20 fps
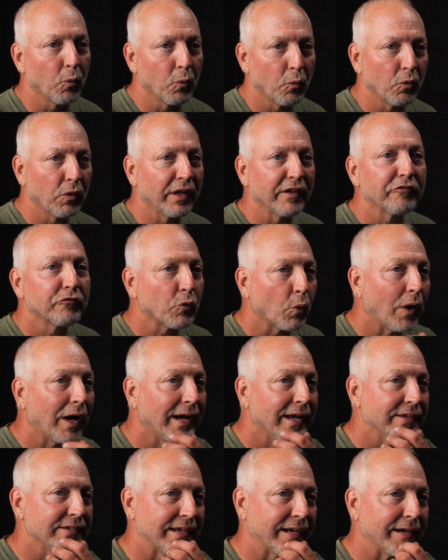lift
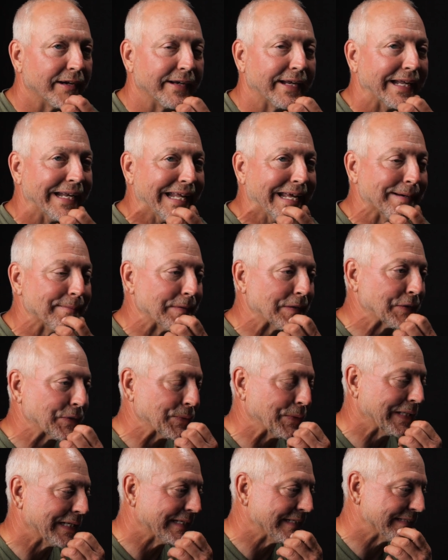wise, aerodynamics
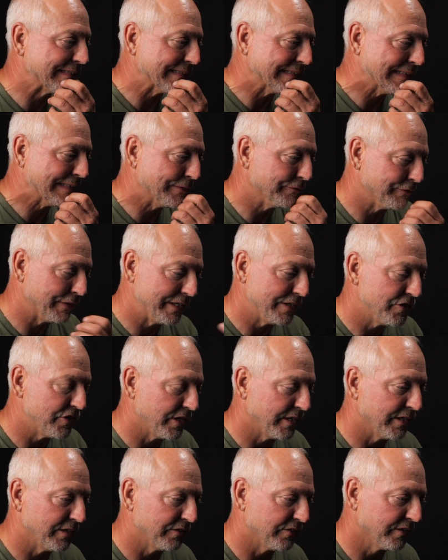wise,
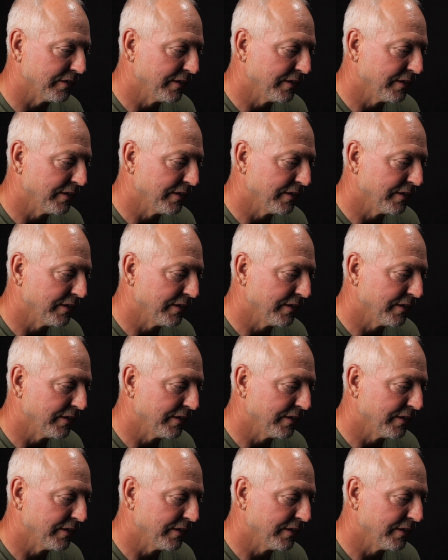VGs.